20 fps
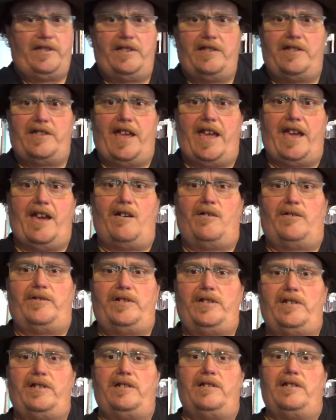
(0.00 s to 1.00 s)

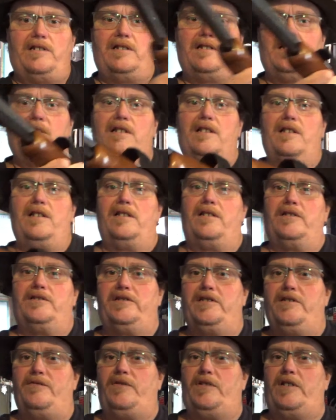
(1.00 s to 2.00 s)
down,
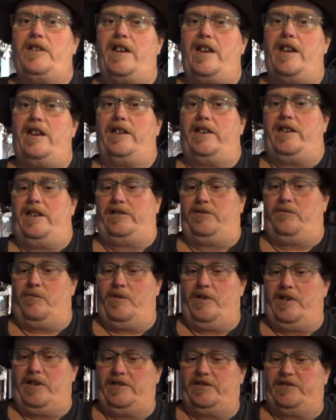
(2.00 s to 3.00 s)
see if you can get you
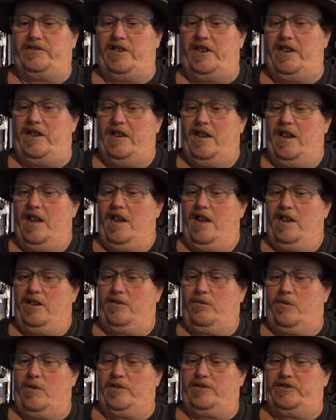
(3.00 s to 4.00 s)
where you can see it,
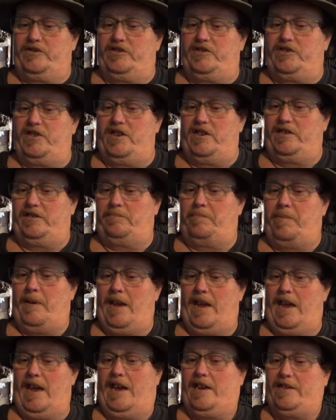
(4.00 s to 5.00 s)
to where it's just
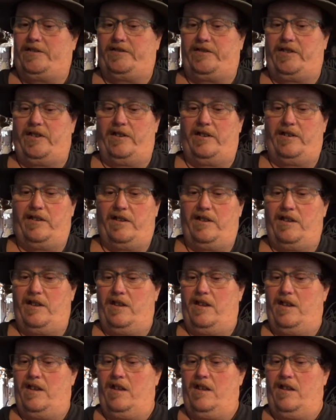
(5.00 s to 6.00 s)
past
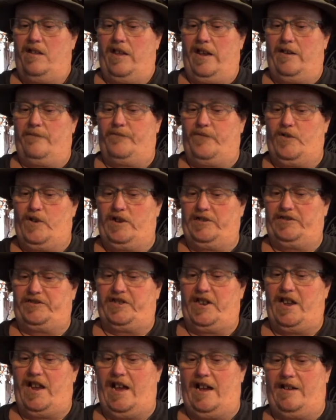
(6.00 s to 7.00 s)
that front
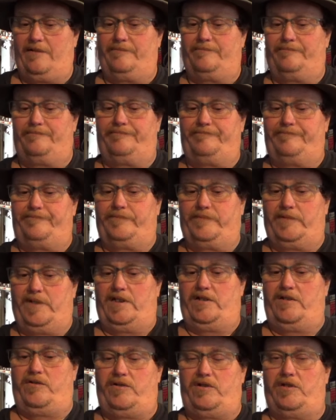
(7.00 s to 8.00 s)
sight. And
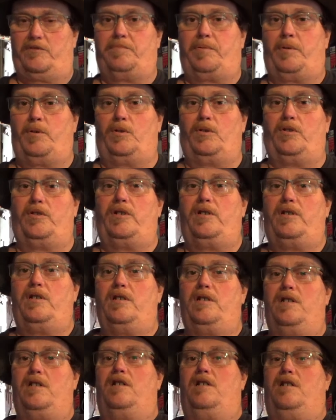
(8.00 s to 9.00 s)
then you just pull the
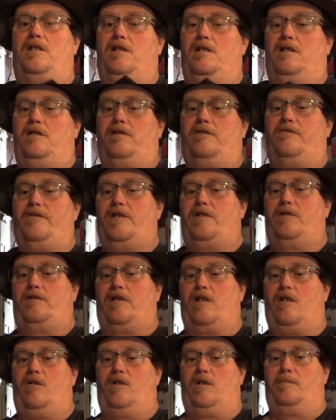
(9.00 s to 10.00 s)

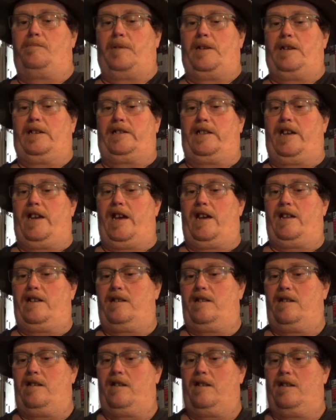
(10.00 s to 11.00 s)
Velcro up like that,
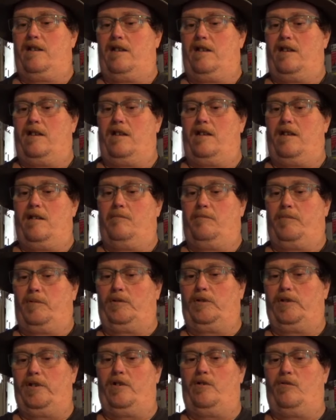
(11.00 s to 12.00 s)

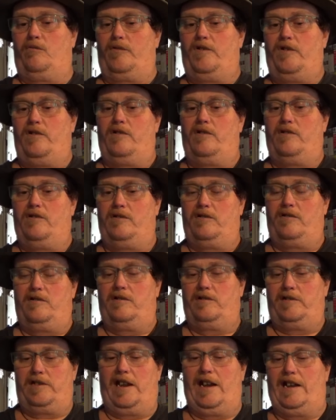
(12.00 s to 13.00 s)
pull it over,
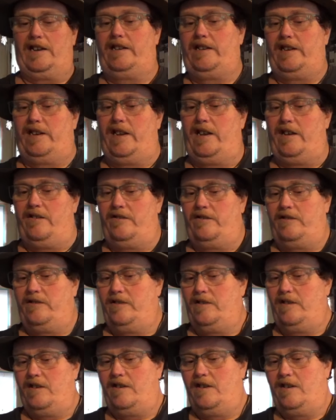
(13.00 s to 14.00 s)
tighten it down,
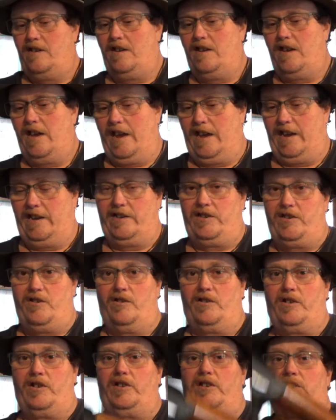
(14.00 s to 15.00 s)
and
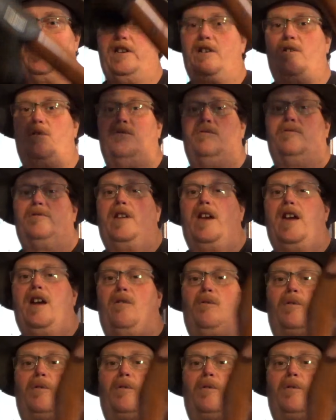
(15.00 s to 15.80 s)
you're good to go. Now